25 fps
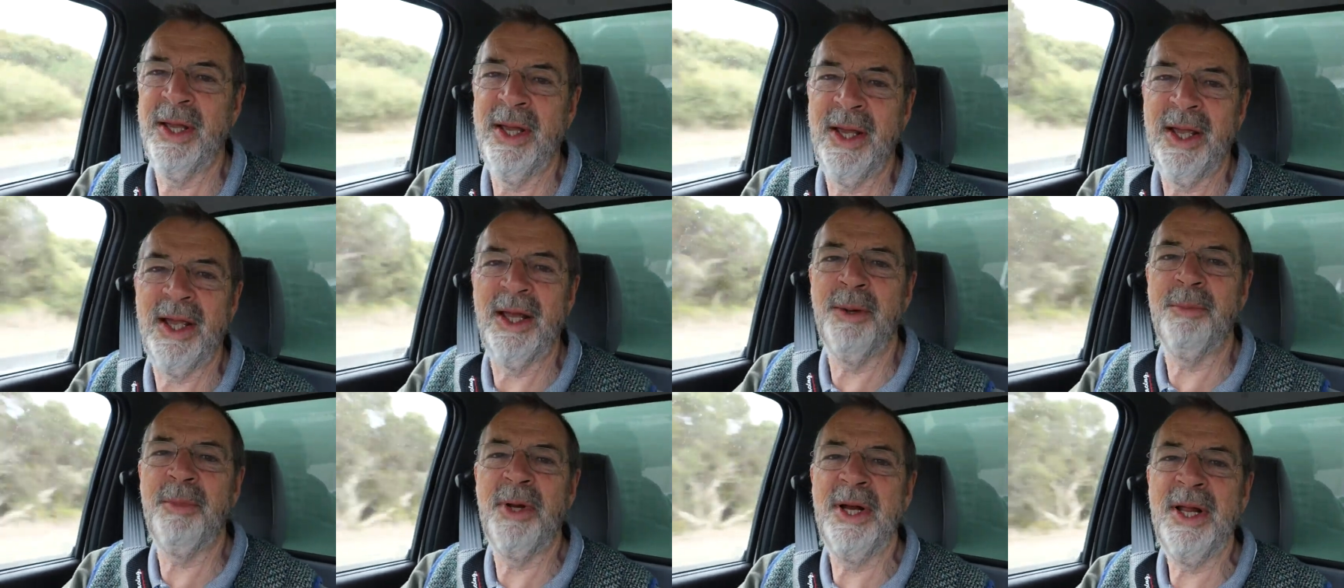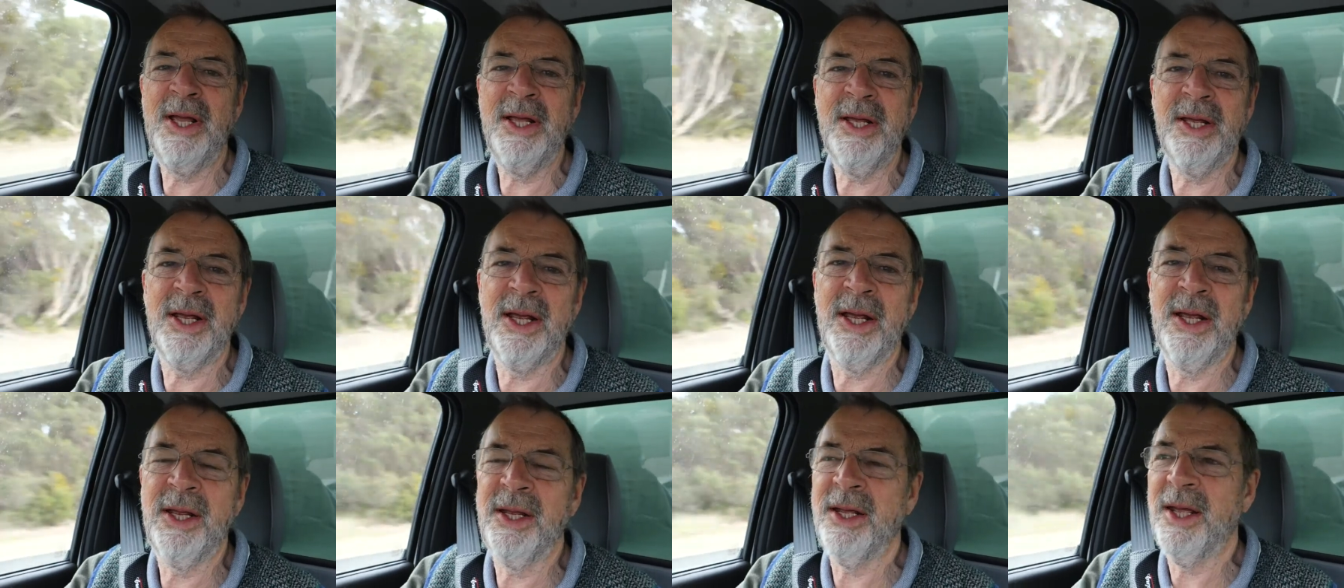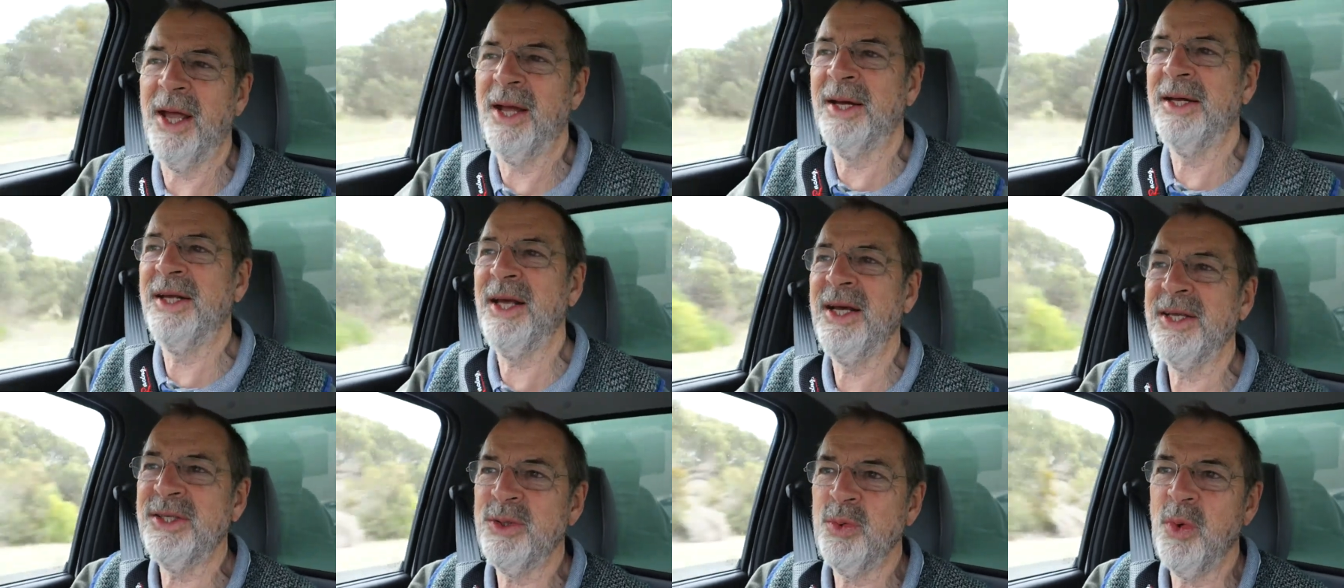in Meningie and
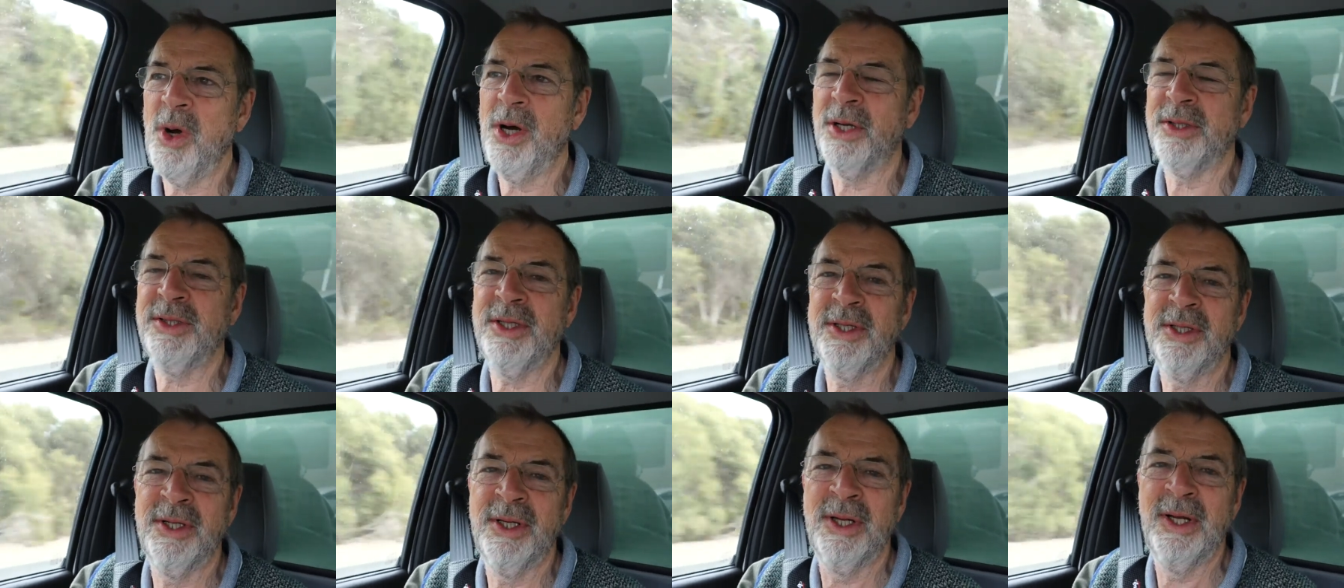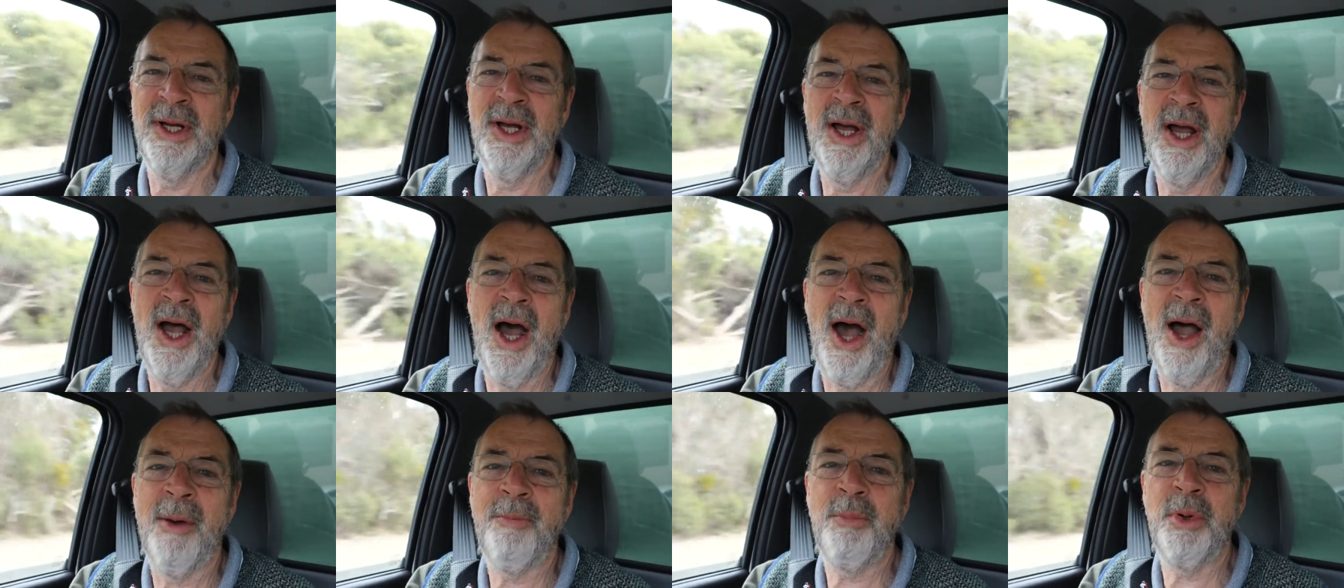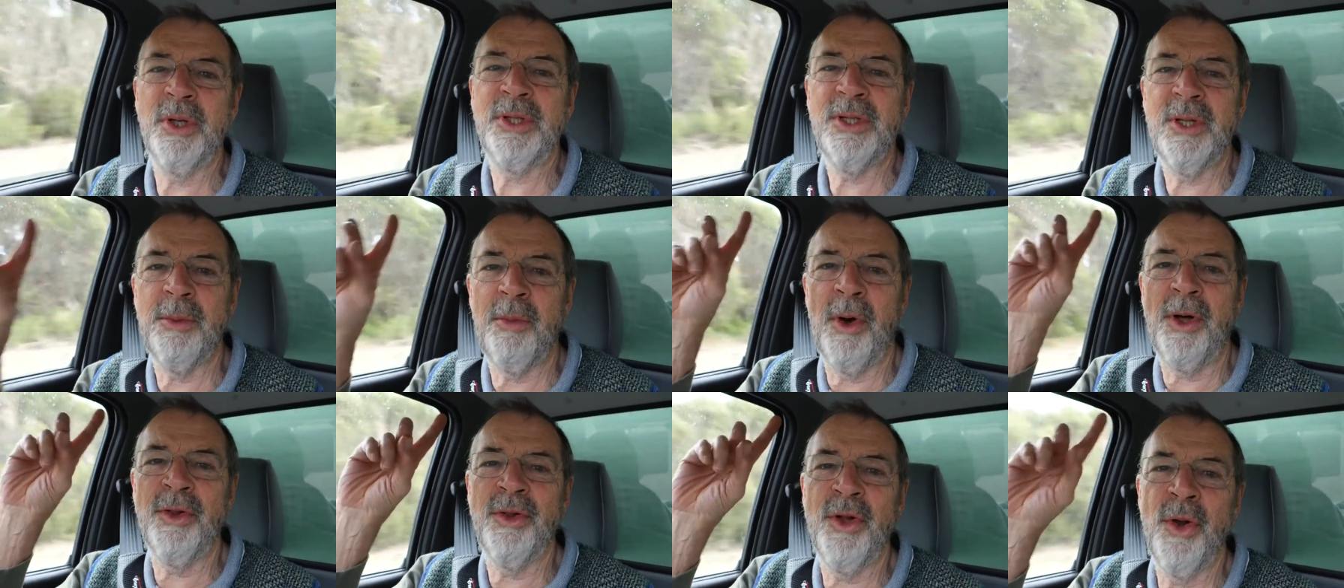guess what? I put
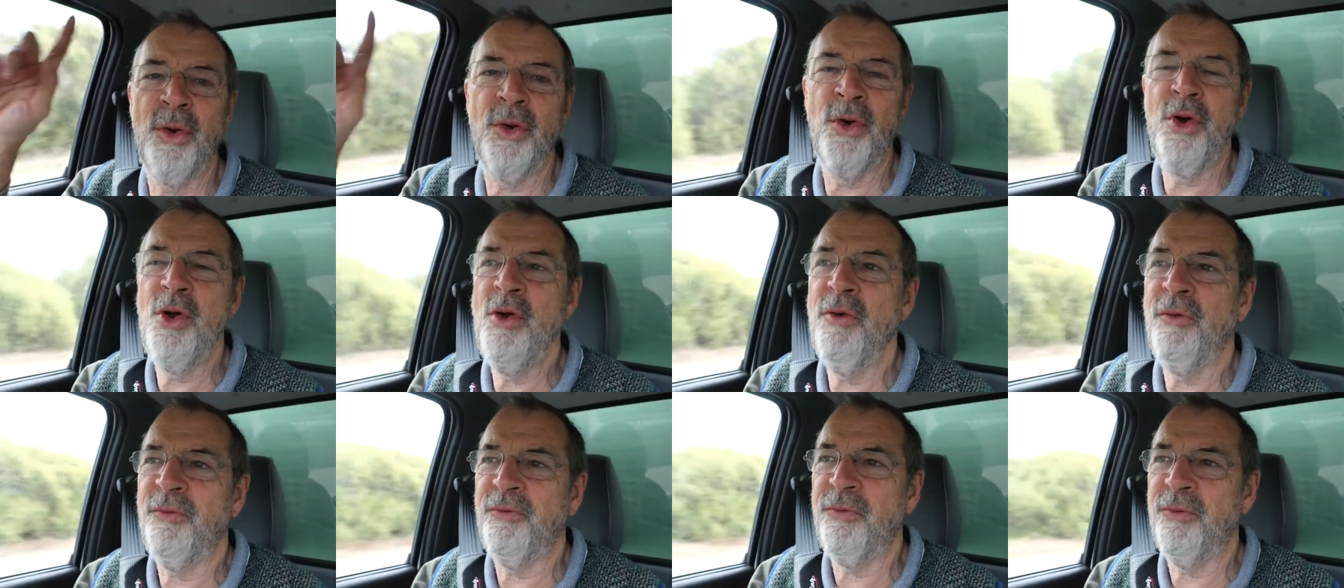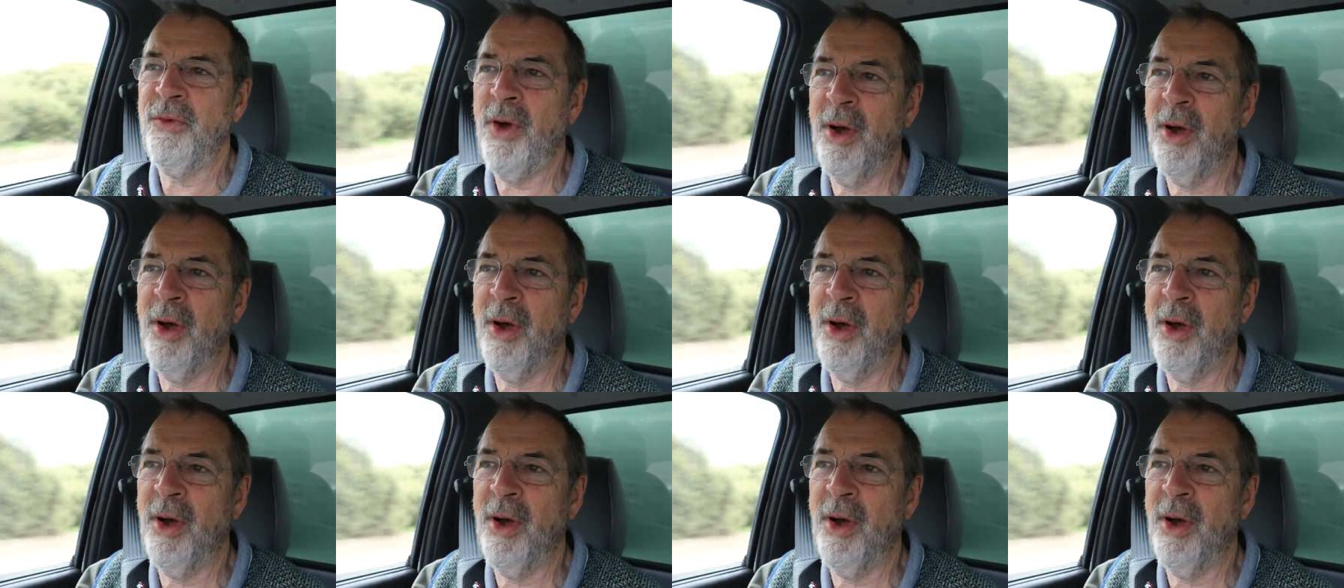them on the roof